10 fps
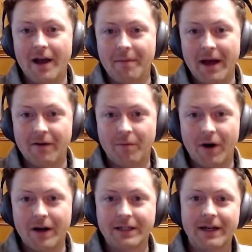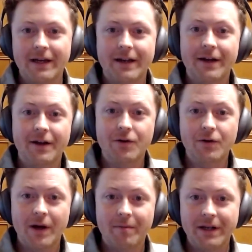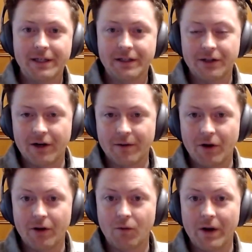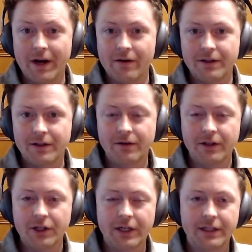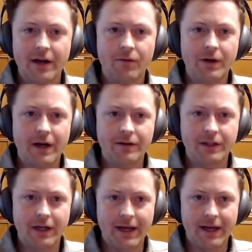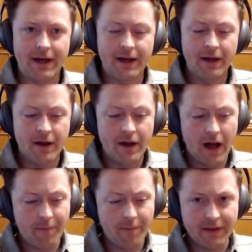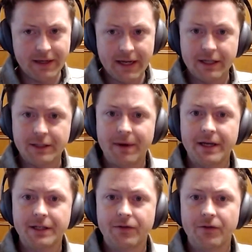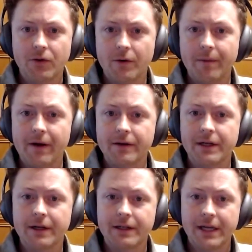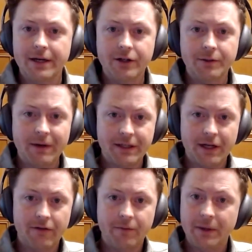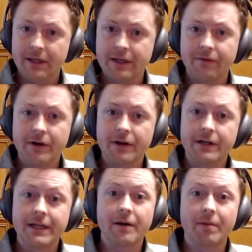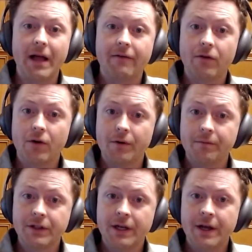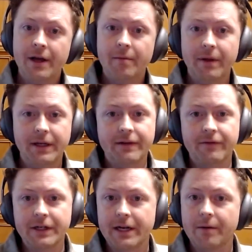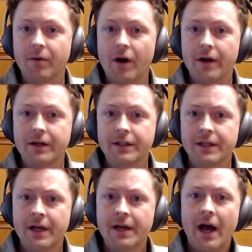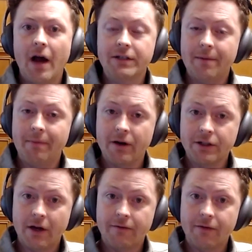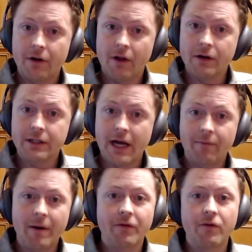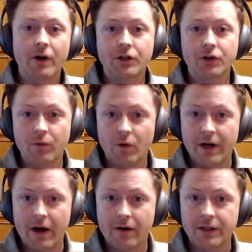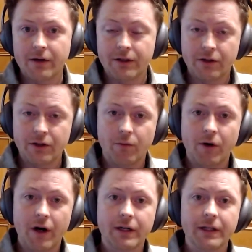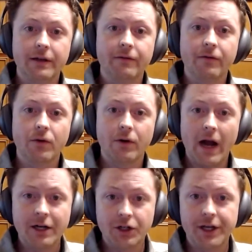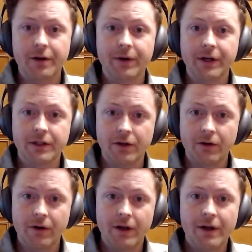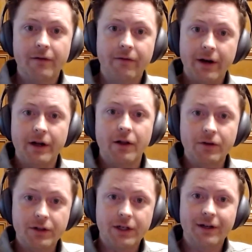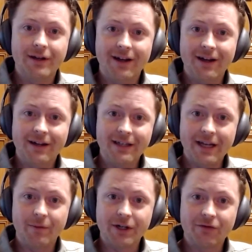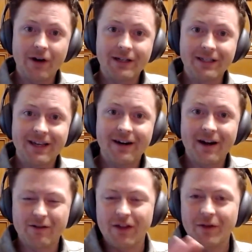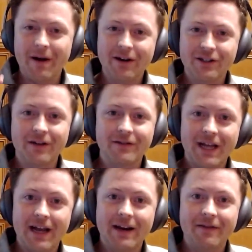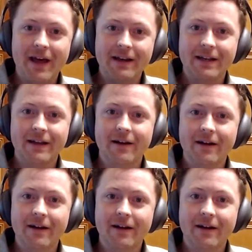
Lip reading: am head of product at a new company. It's a startup called Onehouse. You can check us out at onehouse.ai. I've been in the data space for about 10 years myself, building different data platforms, building different data products. I was at Microsoft for a long time. Right before I joined Onehouse, I was also a product lead for Azure Databricks. So very close to Databricks friends there. And I was on the Microsoft side of that